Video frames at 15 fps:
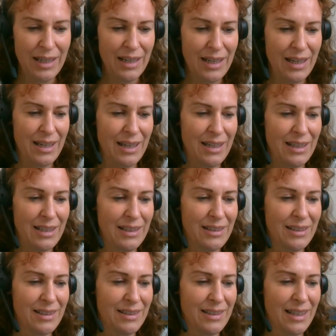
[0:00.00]

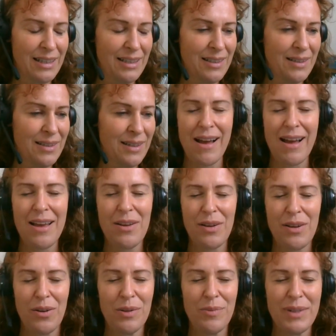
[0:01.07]
And that I
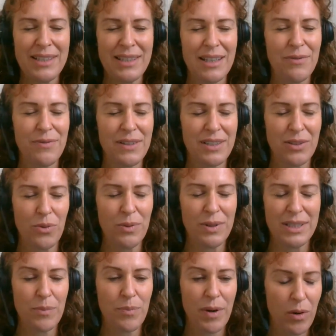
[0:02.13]
call myself is always
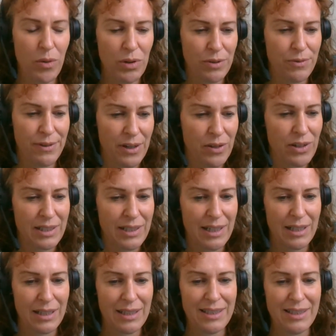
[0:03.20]
the power of fairy
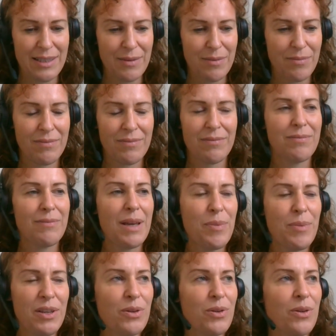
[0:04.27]
tale. It's maybe
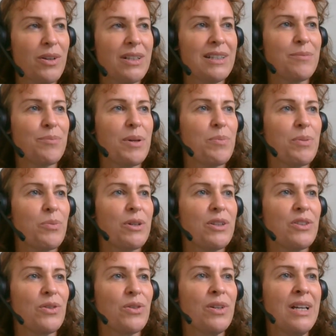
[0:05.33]
you call it people want
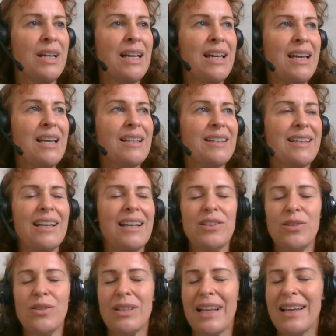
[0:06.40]
to tend
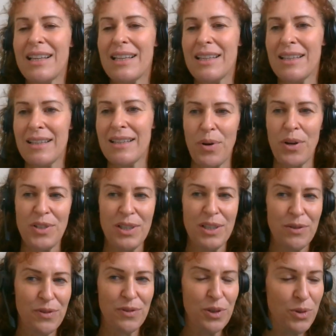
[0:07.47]
to like
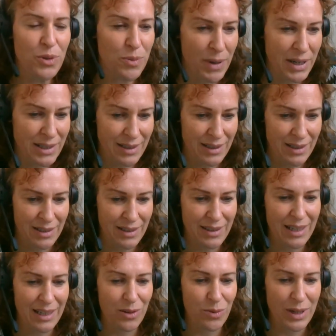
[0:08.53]
positive news better
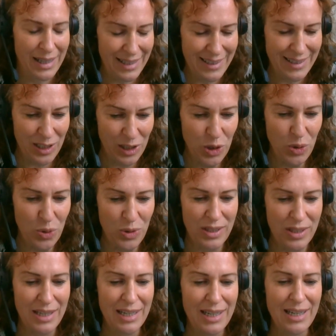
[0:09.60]
than realistic news.